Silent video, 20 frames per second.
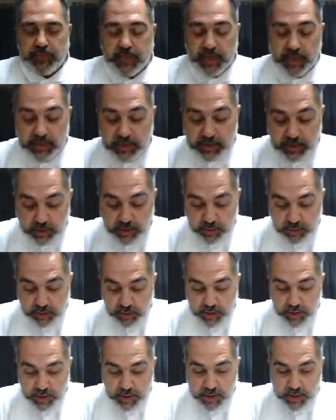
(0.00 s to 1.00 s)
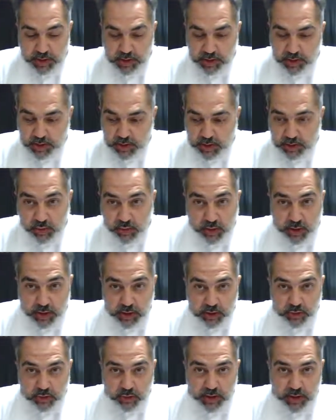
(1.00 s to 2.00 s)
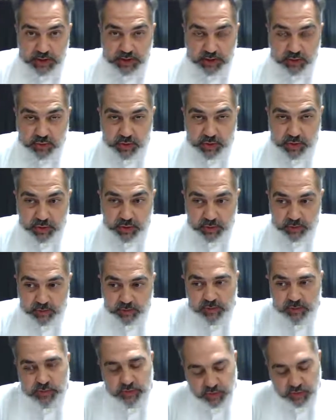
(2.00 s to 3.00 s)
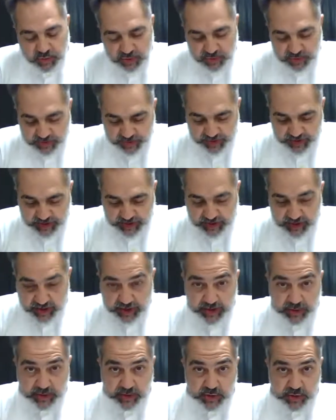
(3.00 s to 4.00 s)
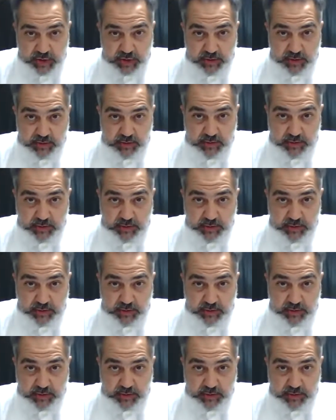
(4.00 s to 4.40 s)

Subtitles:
So you are a US curriculum, you need to speak in English.